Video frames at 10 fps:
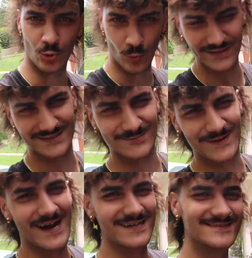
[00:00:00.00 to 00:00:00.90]
What is up,
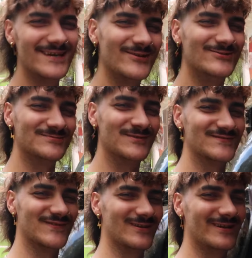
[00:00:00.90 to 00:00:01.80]
guys? Thank you so
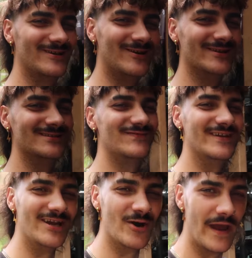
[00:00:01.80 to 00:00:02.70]
much for clicking on this
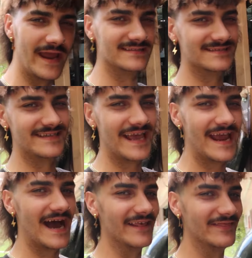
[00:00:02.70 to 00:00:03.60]
video, and
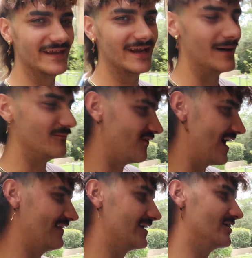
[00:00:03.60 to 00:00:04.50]
today I think I'm
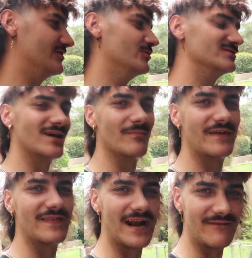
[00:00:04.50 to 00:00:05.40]
finally going to do
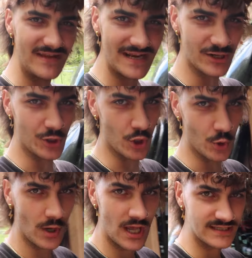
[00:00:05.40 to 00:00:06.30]
something that I've needed to
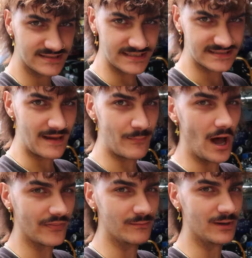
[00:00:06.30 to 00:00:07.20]
do since I
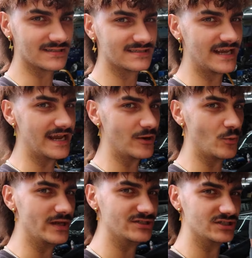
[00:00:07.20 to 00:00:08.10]
bought the Mustang,
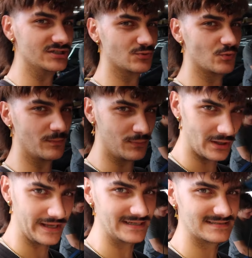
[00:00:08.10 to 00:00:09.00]
which is
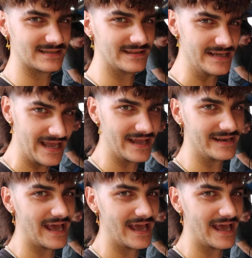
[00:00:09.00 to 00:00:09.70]
replace the head